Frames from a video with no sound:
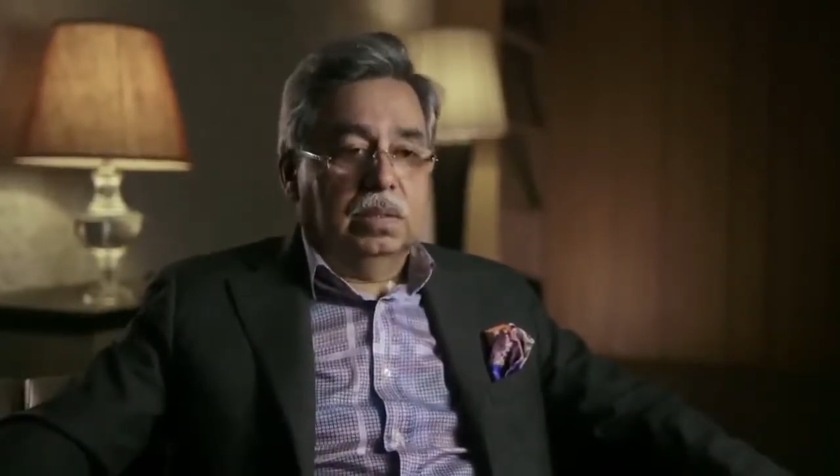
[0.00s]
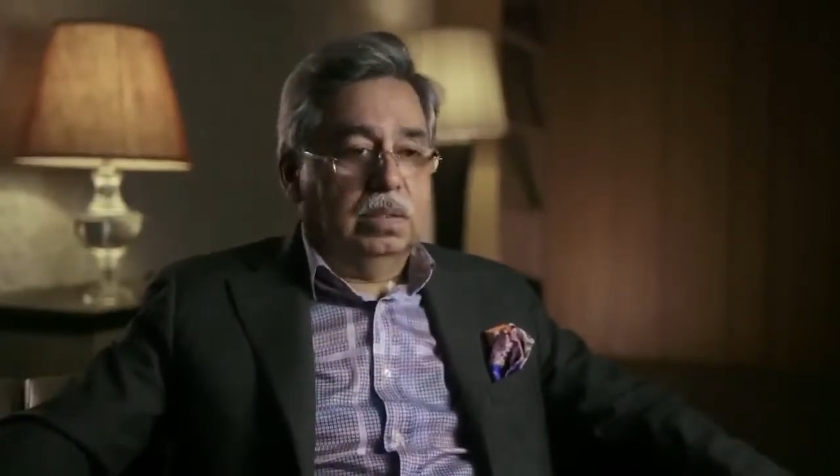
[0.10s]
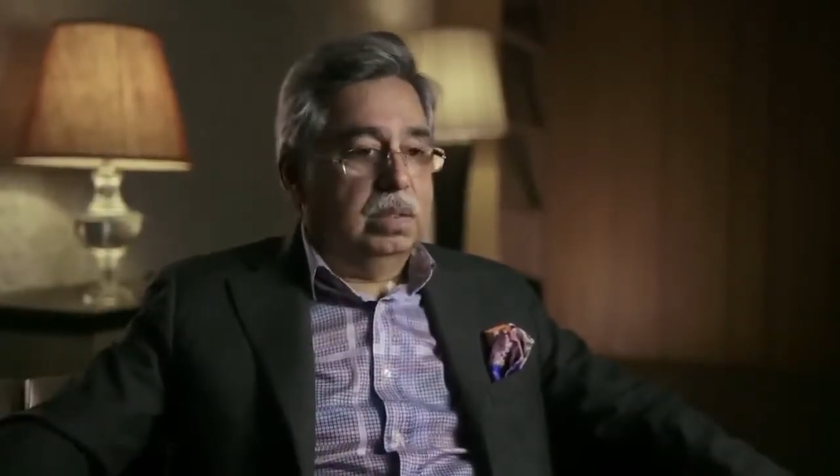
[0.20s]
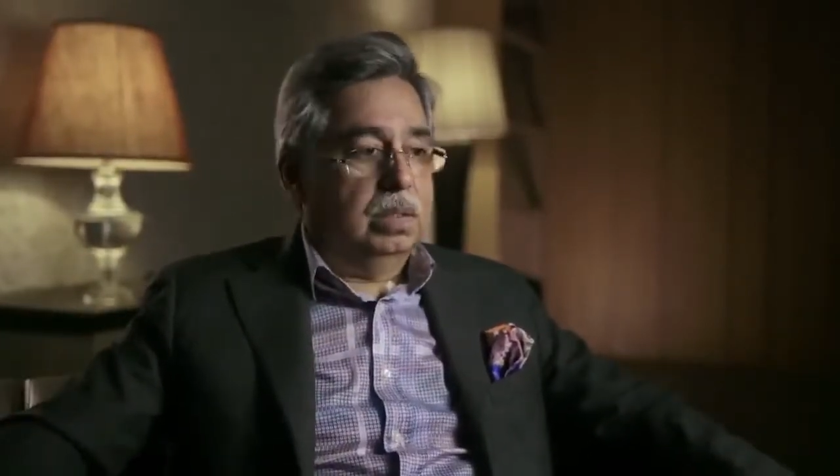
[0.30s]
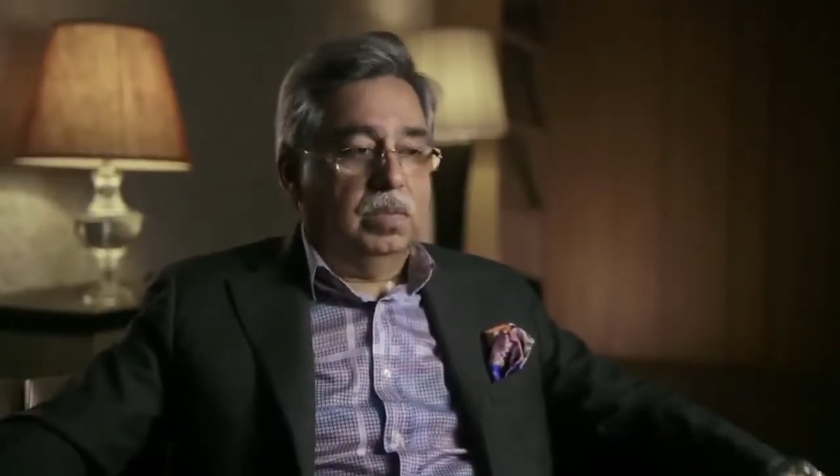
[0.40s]

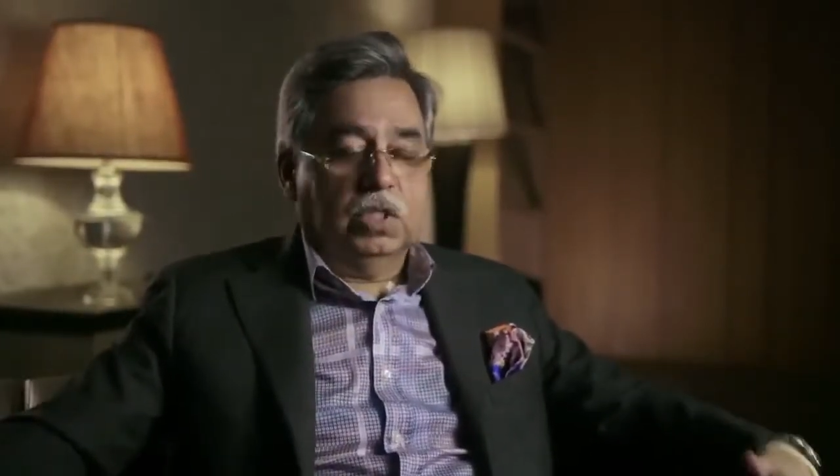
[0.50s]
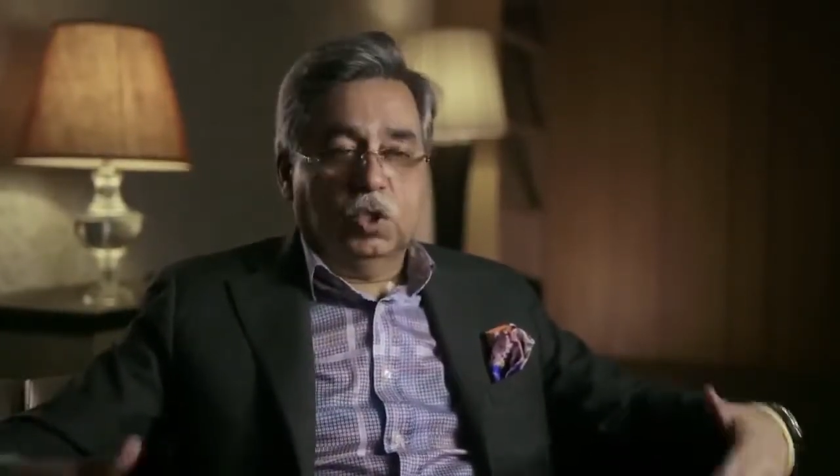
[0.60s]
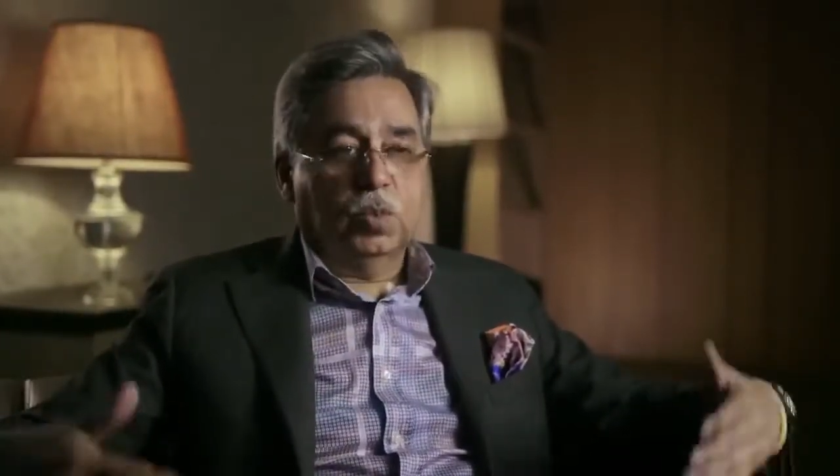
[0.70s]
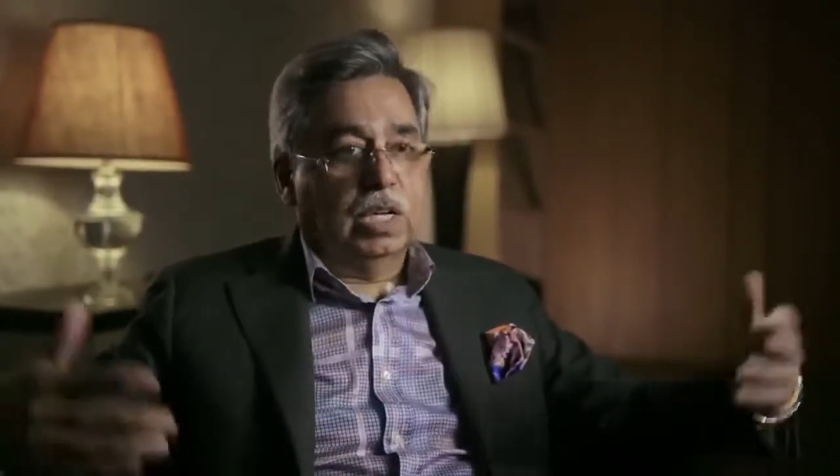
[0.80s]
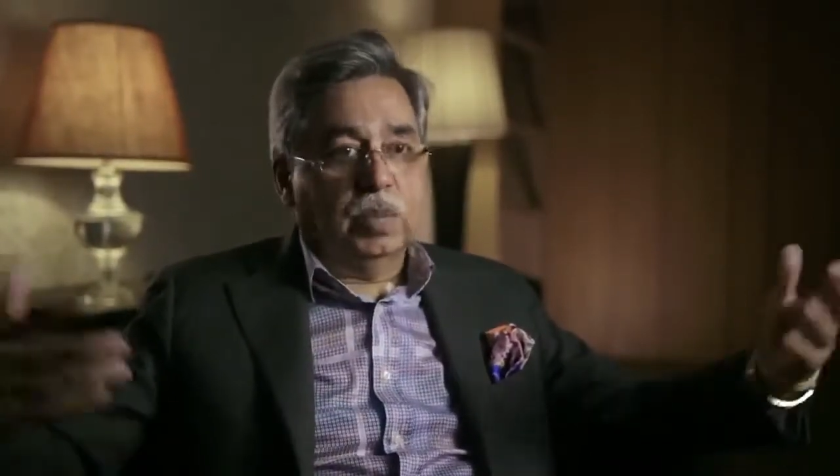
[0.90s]
uh, which
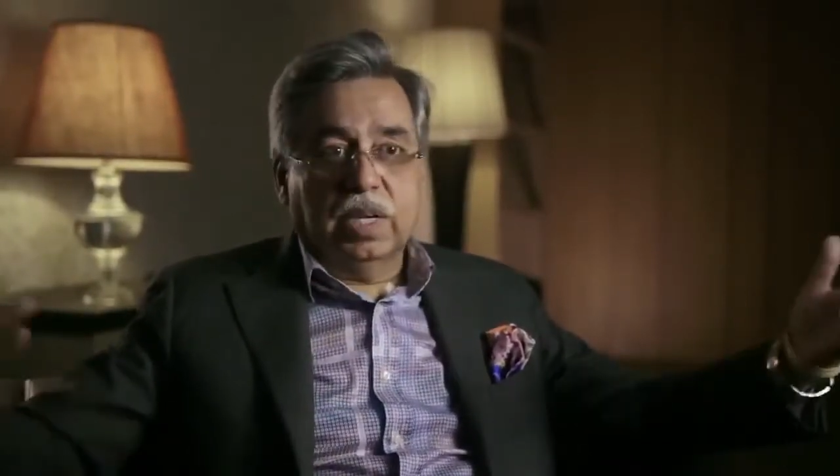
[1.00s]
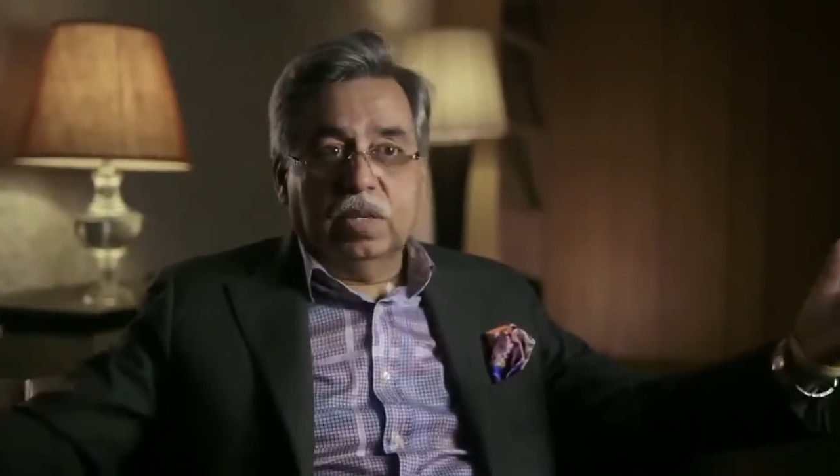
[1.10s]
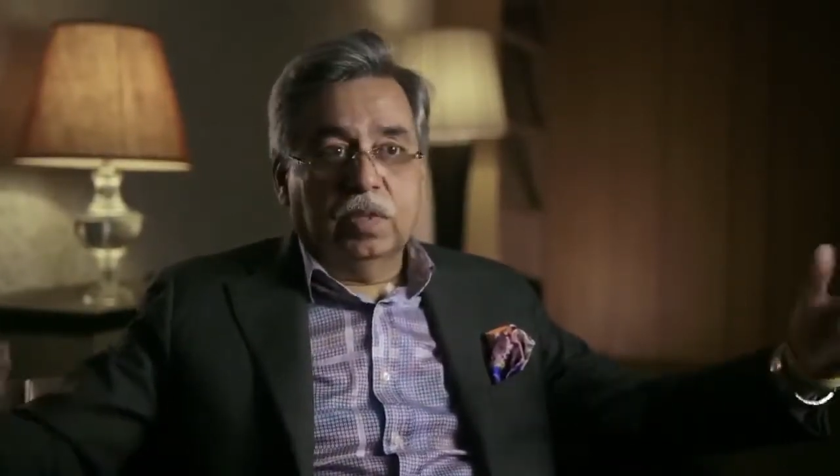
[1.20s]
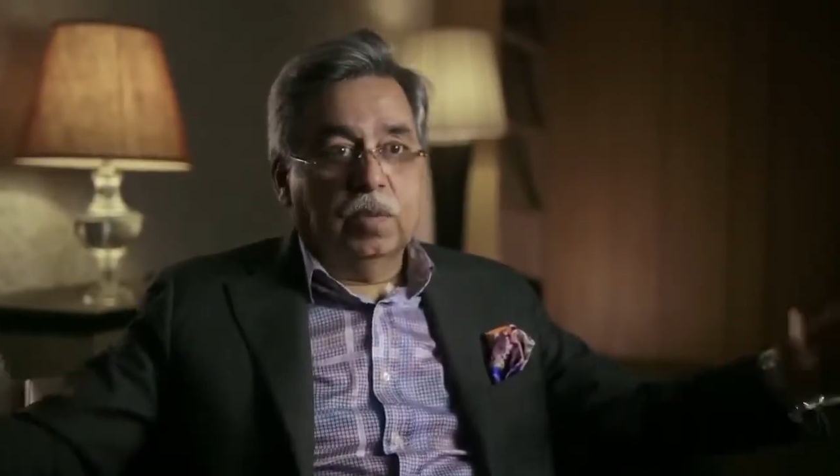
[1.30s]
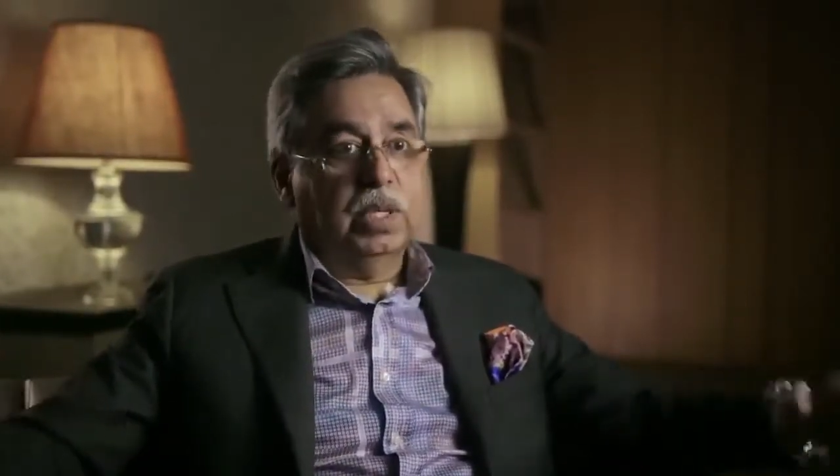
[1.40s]
to my
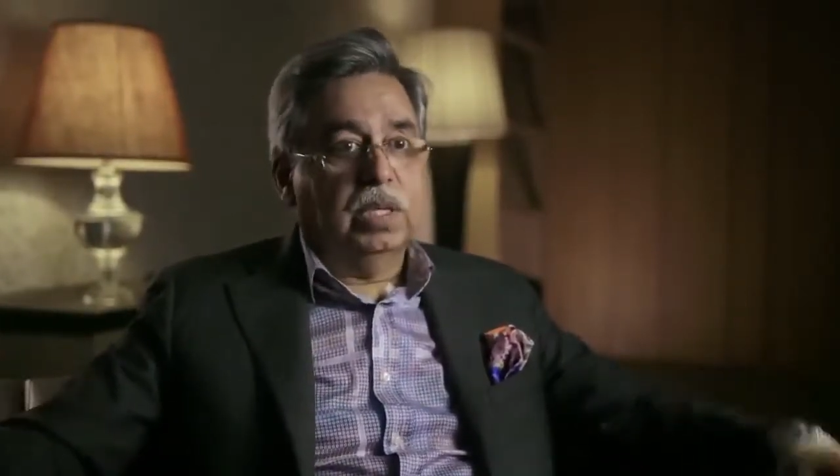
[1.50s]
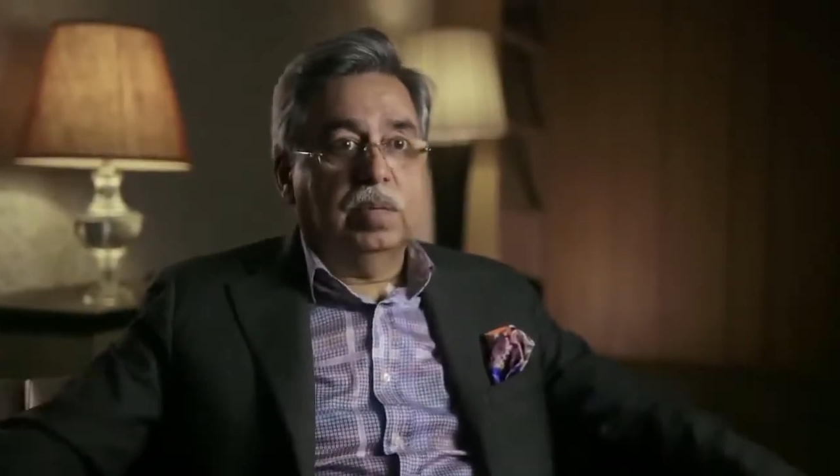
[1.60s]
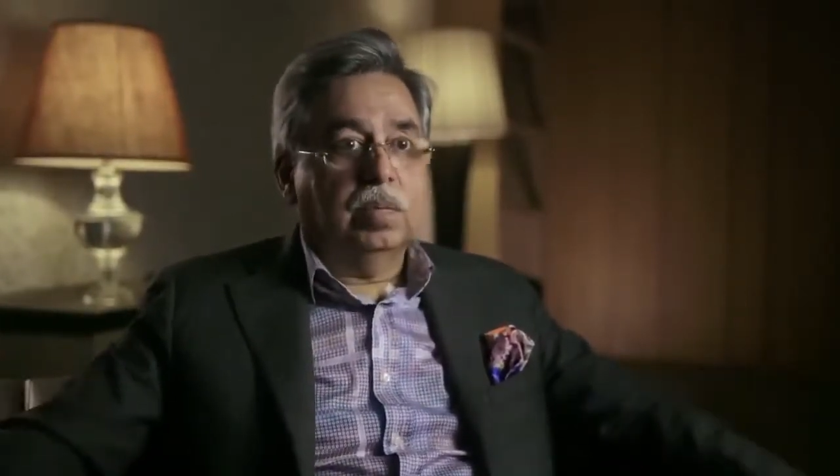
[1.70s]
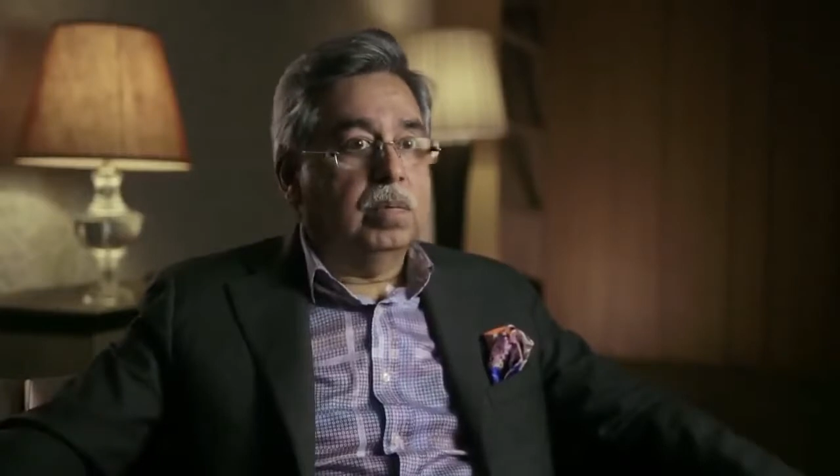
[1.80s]
mind will be